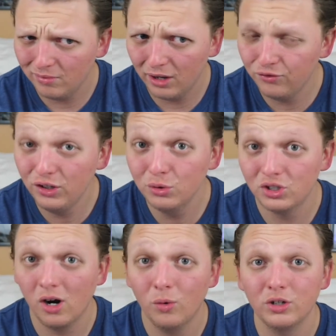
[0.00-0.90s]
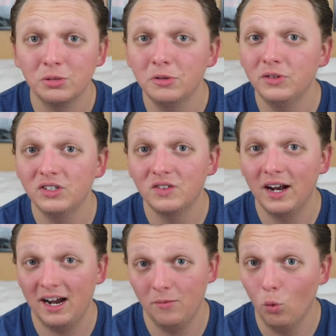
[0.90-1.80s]
a few Star Wars movies
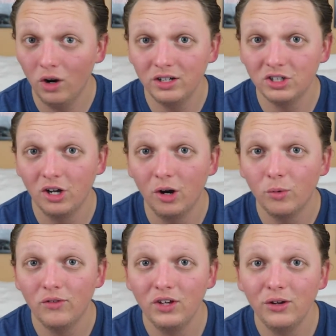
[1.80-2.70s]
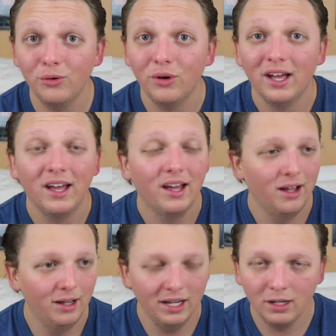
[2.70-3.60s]
that I wanted to review,
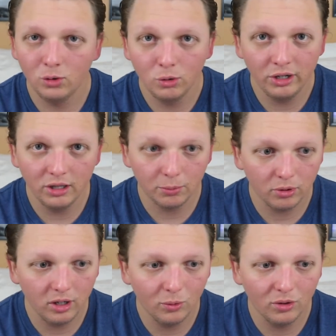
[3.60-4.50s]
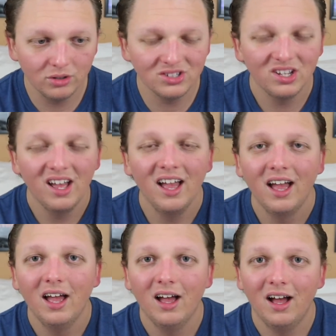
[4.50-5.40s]
including the prequels.
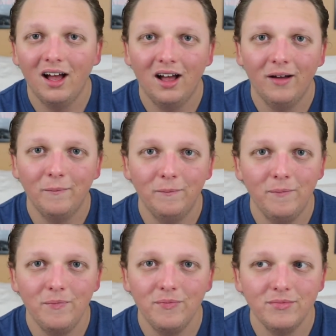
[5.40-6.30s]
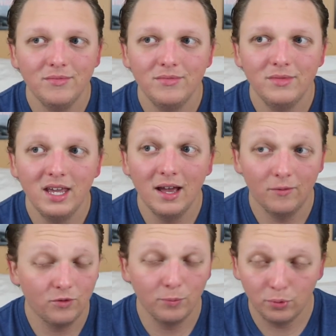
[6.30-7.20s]
From
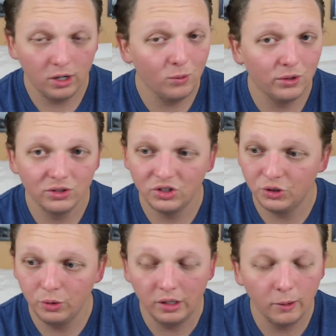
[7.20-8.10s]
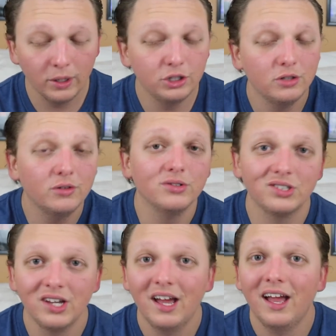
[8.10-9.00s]
prequels to the
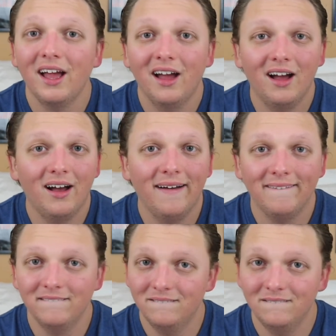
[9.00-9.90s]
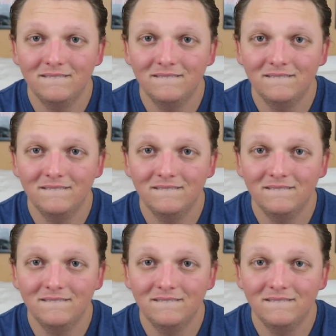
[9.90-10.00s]
originals. I